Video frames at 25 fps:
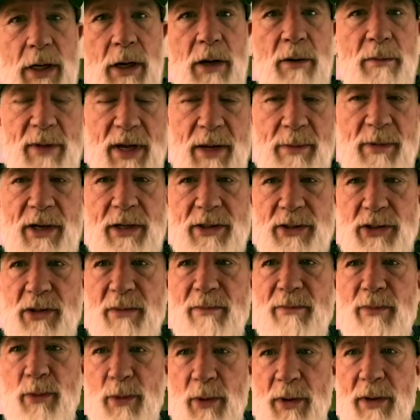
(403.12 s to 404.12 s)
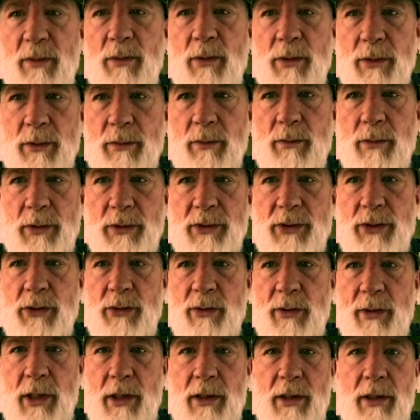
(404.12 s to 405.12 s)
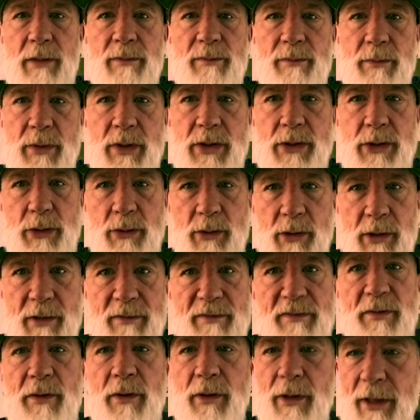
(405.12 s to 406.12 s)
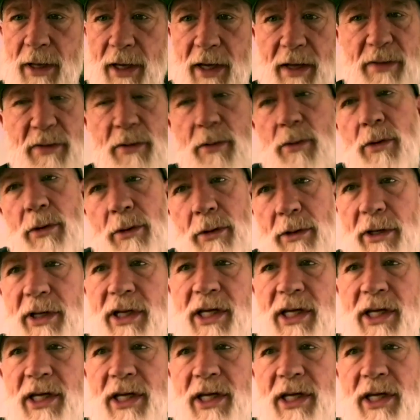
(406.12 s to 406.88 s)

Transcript: know, maybe at some point we'll do a full length or